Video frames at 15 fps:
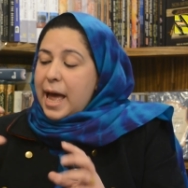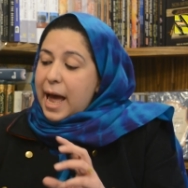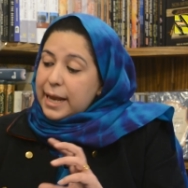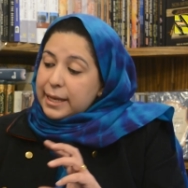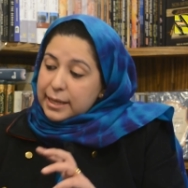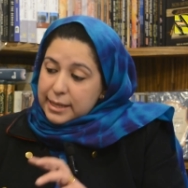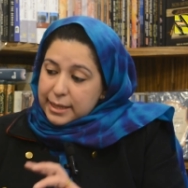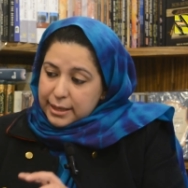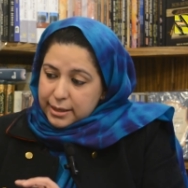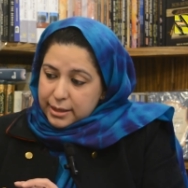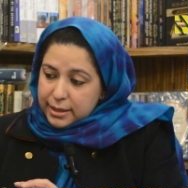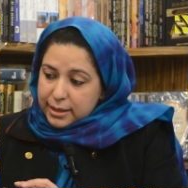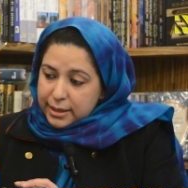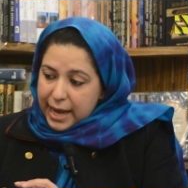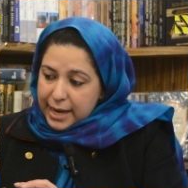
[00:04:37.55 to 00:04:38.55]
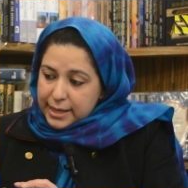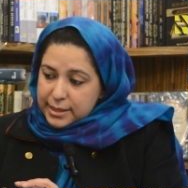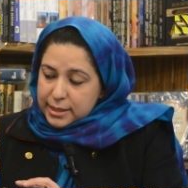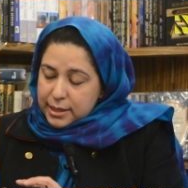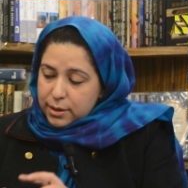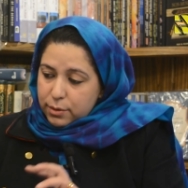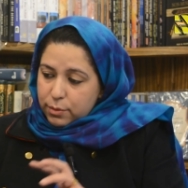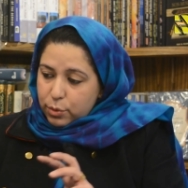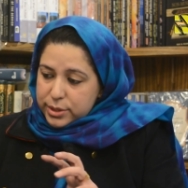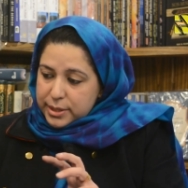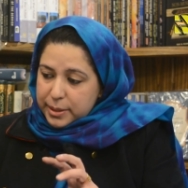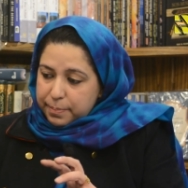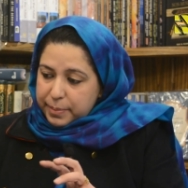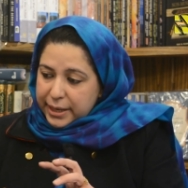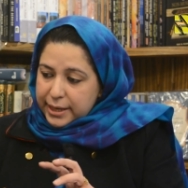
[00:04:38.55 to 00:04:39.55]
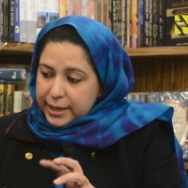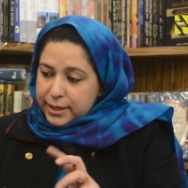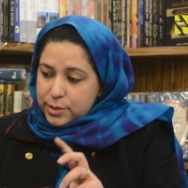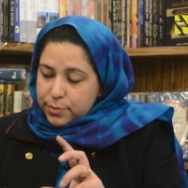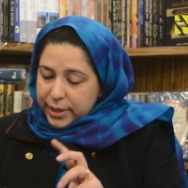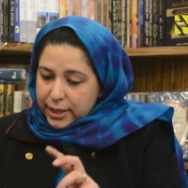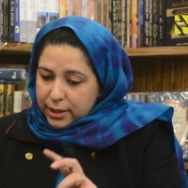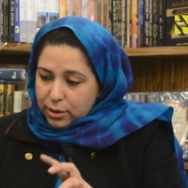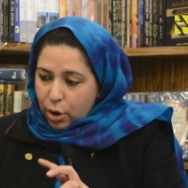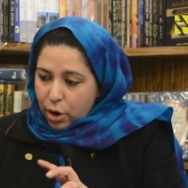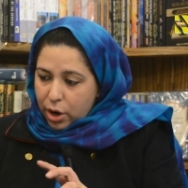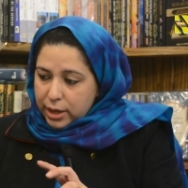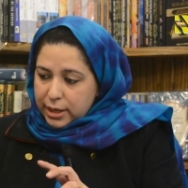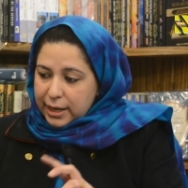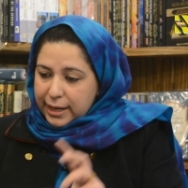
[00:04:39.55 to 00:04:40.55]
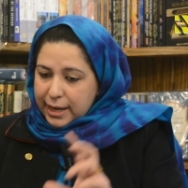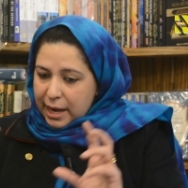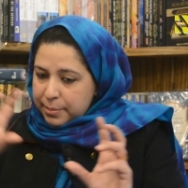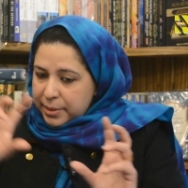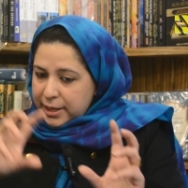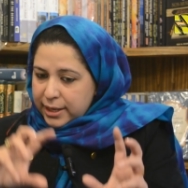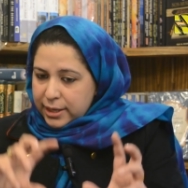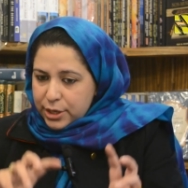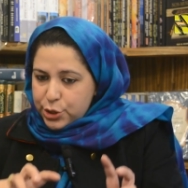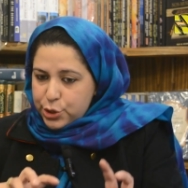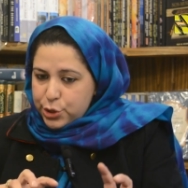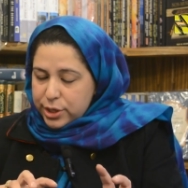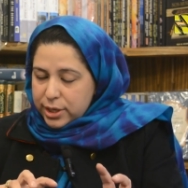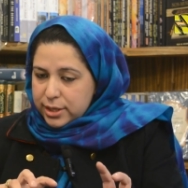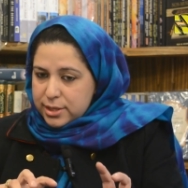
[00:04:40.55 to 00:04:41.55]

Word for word: And that uh, was the period when I thought, like, I'm an English uh,